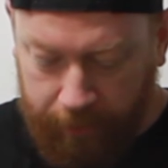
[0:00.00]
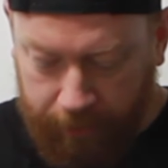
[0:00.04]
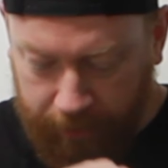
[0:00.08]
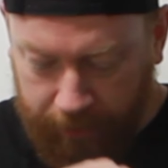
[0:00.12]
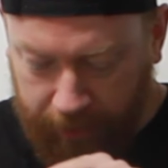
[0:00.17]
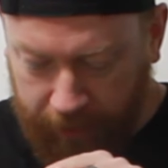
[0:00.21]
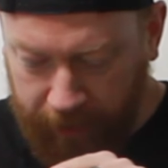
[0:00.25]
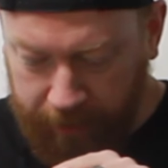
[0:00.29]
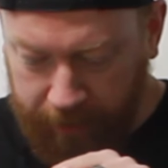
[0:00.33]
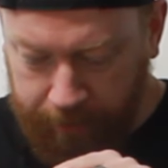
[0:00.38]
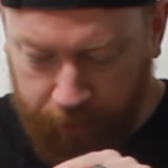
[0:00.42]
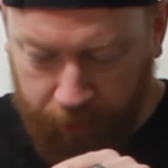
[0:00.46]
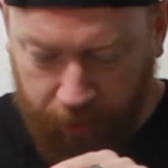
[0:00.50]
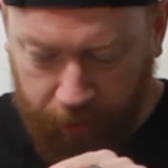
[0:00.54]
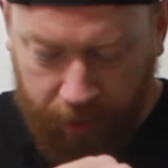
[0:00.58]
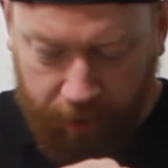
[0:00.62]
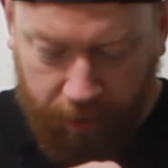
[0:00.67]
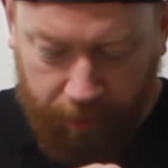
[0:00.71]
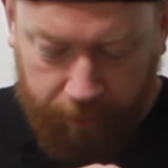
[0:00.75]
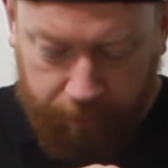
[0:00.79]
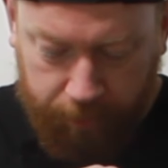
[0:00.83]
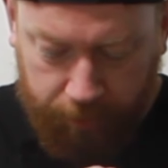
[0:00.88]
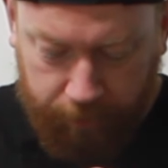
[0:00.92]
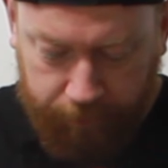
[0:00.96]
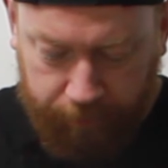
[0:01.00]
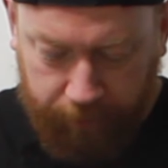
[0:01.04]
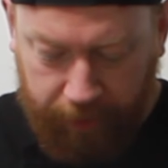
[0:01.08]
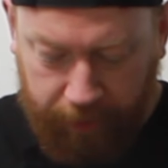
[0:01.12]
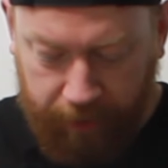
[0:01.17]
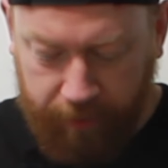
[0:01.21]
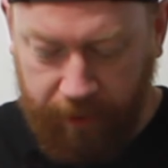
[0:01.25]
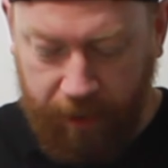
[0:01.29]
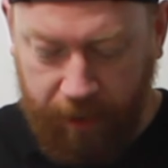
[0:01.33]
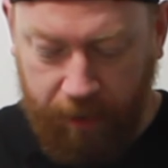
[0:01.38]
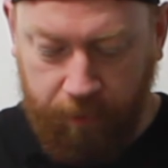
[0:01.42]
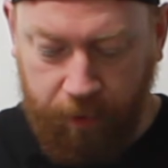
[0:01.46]
I put a couple of like
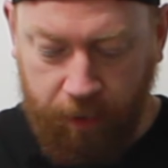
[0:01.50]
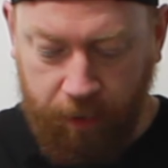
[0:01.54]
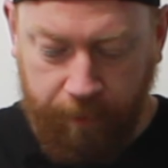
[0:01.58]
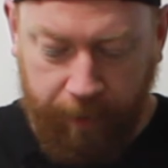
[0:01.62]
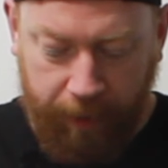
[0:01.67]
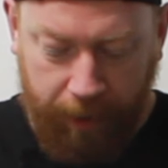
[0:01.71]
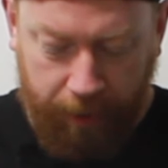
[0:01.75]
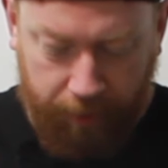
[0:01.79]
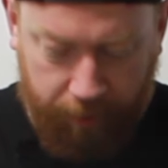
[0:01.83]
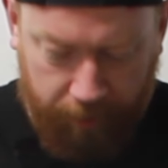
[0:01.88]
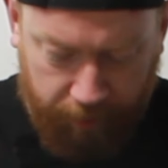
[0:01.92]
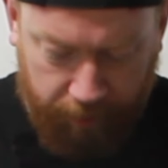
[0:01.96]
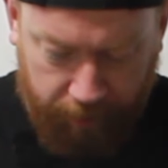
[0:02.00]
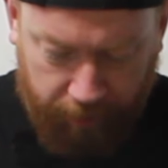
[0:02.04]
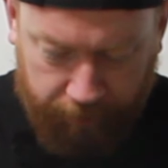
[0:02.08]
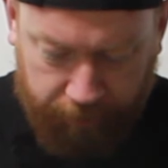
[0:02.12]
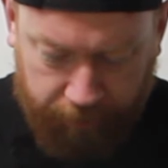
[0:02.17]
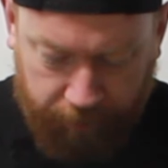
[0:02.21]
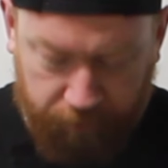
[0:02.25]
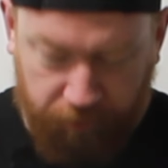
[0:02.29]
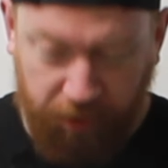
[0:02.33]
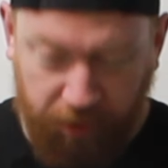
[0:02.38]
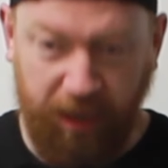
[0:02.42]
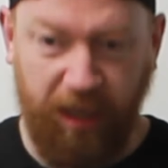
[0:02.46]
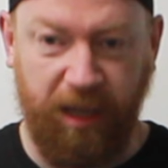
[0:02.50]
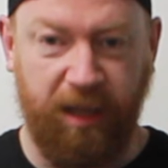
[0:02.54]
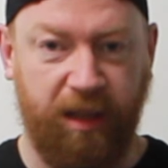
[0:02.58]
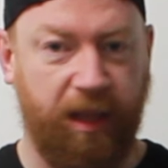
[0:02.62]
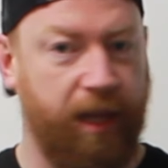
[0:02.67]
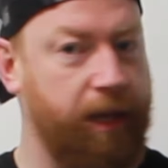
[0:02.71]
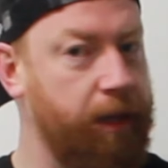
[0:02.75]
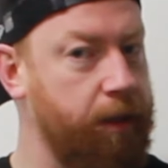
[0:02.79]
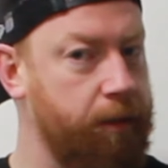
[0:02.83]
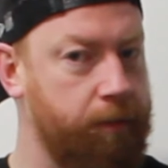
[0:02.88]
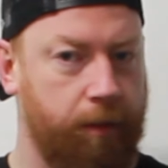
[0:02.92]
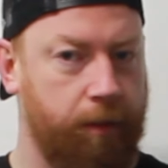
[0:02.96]
sandwich bags and stuff, some really
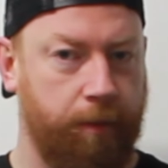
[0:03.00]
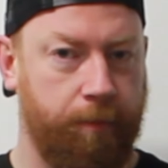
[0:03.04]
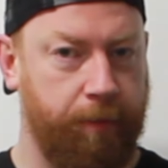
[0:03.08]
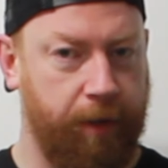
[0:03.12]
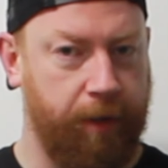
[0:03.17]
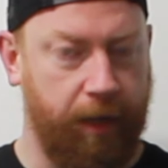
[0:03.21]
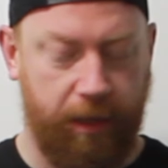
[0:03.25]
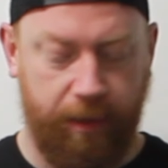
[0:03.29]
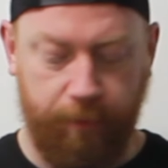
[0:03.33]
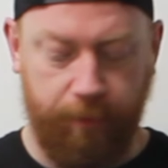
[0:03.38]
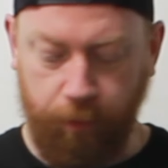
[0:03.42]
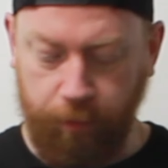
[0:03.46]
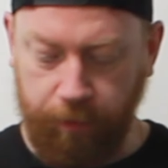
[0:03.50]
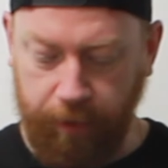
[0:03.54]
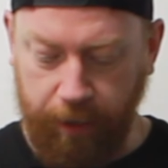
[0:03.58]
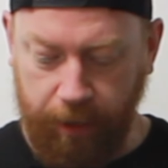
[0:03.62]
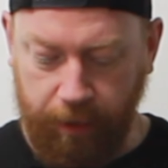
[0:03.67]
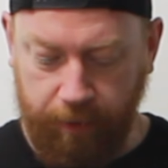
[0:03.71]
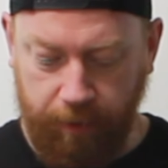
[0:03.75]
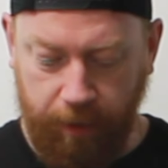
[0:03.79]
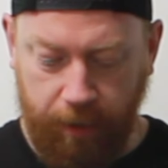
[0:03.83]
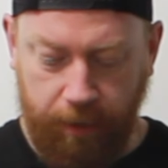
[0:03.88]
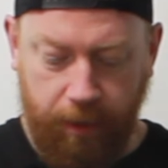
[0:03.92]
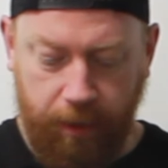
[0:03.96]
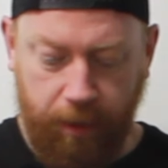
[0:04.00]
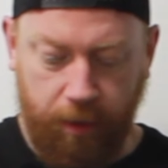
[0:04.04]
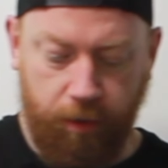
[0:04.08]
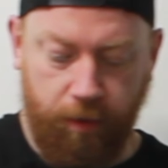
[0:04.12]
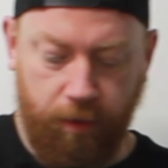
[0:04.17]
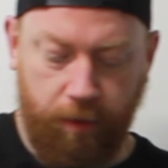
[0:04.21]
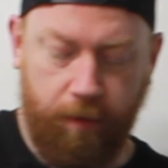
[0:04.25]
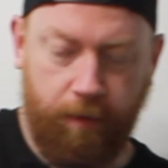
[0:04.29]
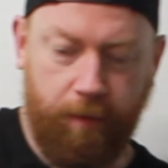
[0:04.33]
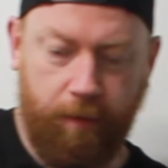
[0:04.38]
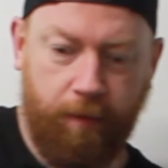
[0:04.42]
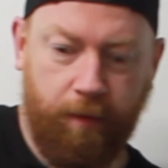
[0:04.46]
light compressible things in there,
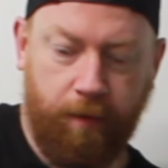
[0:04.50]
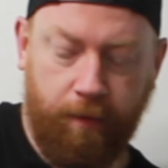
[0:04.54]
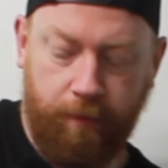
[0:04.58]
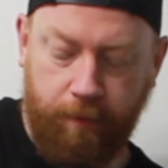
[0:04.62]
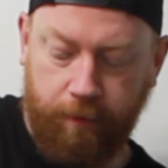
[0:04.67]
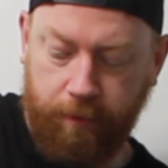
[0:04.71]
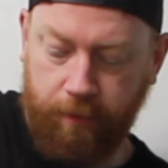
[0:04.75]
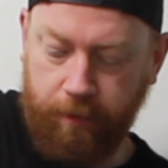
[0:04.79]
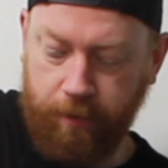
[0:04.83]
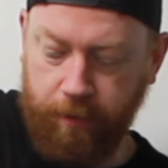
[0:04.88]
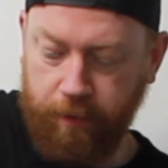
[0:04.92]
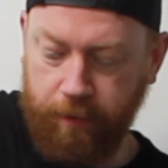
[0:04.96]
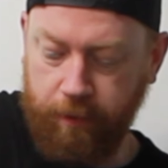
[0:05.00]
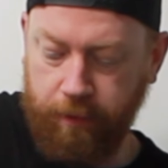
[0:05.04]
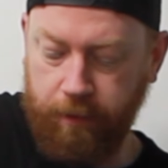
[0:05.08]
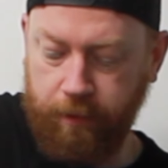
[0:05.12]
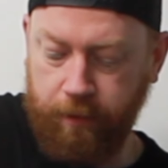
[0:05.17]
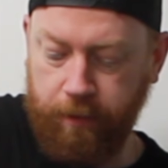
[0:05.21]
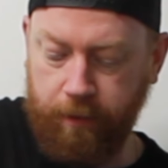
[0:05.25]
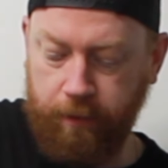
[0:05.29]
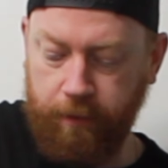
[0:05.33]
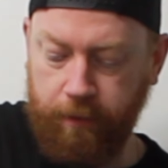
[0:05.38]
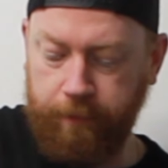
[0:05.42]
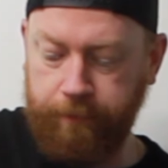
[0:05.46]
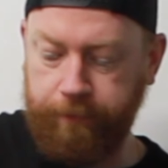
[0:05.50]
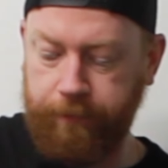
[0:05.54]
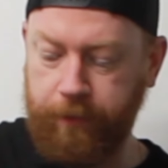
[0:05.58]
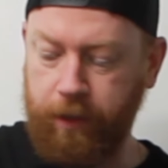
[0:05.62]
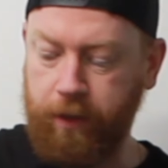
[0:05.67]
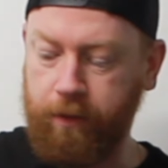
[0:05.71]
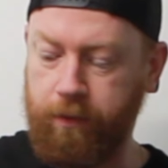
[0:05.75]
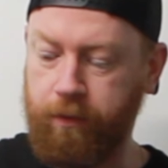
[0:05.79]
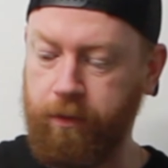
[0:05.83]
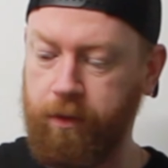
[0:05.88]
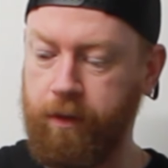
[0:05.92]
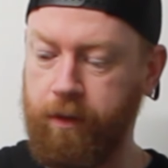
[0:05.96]
just
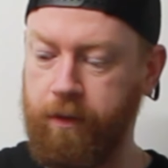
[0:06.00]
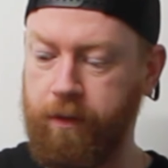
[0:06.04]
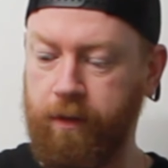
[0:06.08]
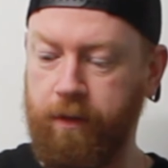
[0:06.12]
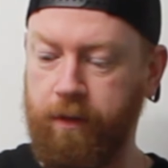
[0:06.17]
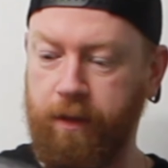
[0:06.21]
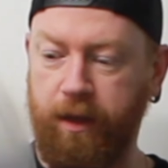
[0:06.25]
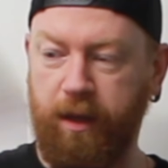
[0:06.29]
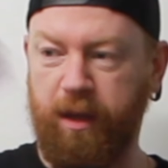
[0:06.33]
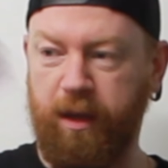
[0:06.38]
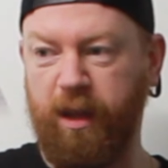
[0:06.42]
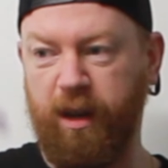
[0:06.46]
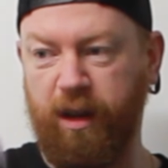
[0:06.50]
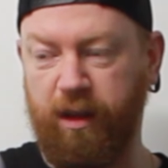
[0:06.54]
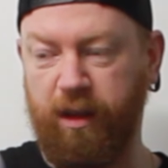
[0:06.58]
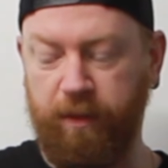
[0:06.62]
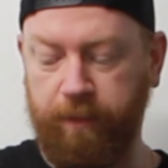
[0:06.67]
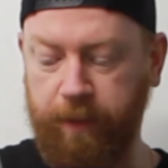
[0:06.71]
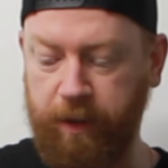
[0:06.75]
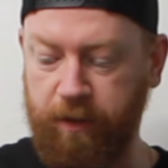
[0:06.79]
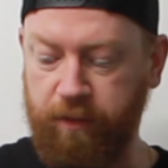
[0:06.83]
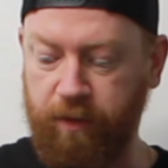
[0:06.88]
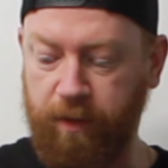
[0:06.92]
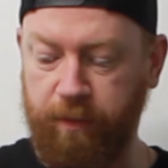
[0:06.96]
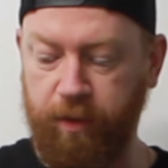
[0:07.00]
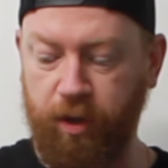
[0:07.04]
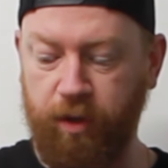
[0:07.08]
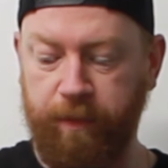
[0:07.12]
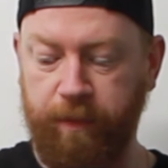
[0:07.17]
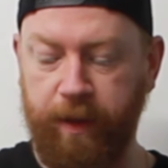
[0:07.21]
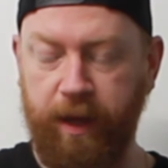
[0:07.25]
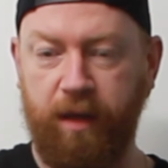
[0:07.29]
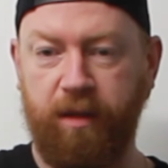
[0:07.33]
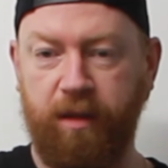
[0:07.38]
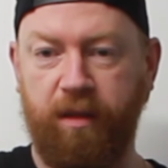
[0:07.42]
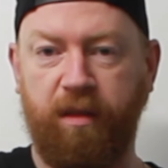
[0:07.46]
just as kind of spare rubbish
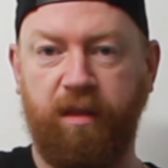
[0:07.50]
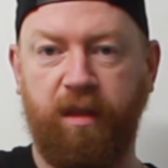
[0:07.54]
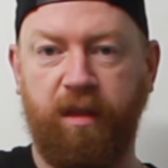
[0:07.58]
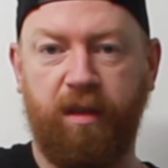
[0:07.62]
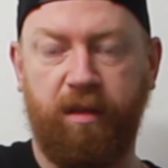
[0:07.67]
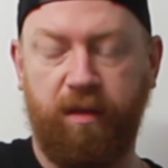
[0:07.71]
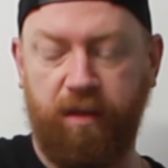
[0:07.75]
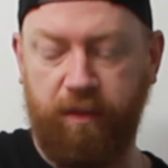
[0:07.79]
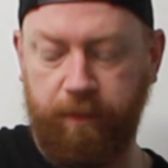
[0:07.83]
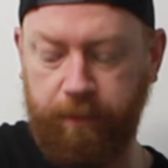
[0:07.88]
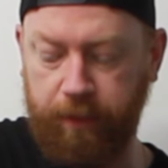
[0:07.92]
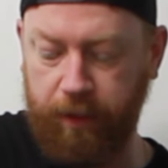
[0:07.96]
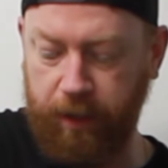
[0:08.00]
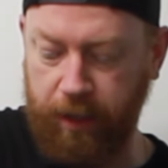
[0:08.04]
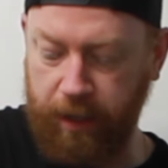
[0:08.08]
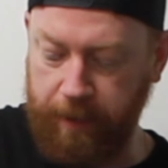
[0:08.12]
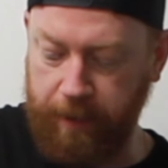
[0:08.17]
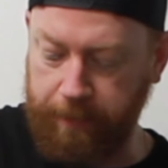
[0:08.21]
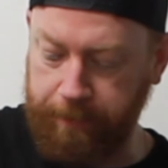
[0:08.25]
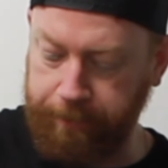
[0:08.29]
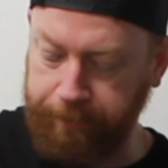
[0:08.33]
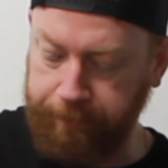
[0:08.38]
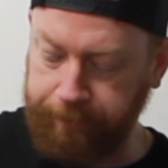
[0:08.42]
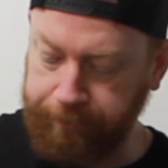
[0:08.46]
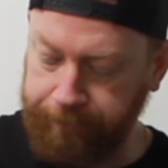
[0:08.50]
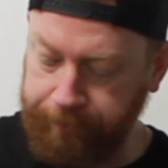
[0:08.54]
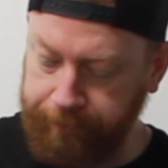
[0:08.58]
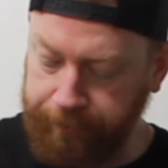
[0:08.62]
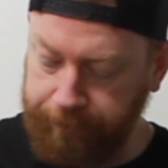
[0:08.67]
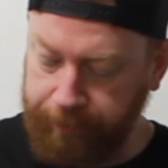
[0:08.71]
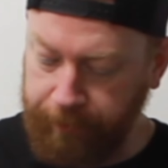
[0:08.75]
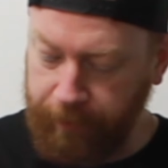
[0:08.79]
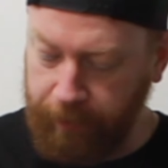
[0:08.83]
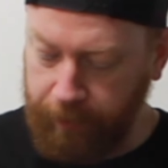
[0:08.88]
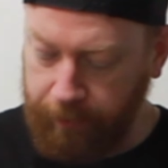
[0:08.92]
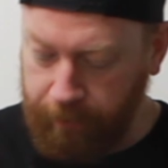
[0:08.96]
bags and things. But
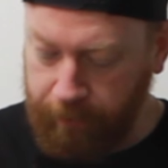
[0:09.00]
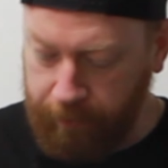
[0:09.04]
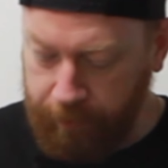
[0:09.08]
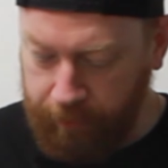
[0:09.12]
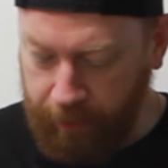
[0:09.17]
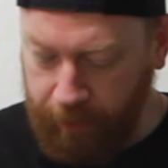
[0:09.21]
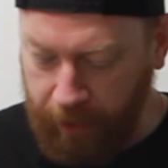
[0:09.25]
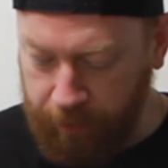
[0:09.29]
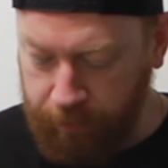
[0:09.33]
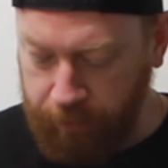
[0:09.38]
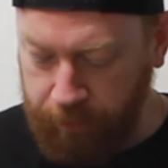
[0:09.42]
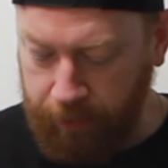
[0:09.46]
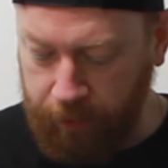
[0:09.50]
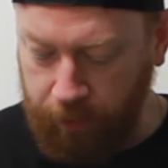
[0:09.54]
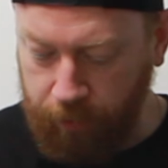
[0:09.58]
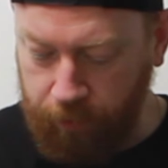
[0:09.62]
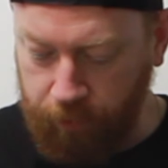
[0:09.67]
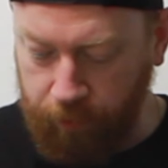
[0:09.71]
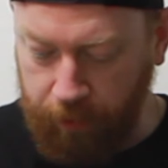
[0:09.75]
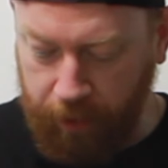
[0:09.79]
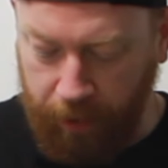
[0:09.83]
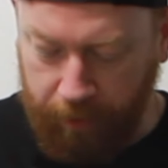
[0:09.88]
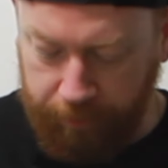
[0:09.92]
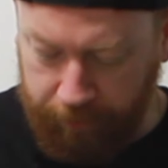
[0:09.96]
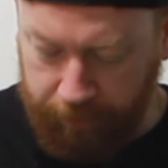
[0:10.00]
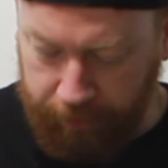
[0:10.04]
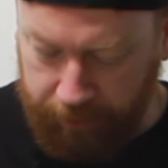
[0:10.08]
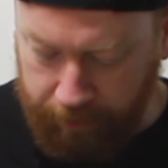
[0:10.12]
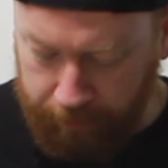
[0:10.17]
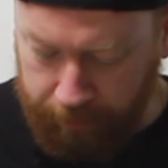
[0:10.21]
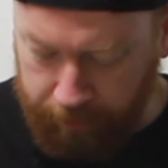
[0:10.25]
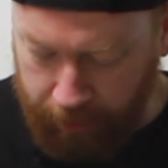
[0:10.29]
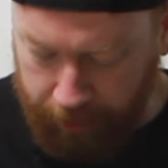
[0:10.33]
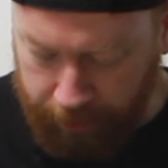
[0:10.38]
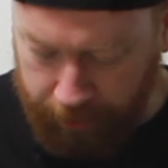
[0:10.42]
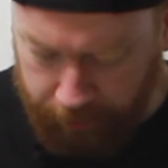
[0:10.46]
that's where the 2.5 litre
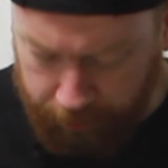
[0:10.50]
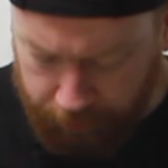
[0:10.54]
bladder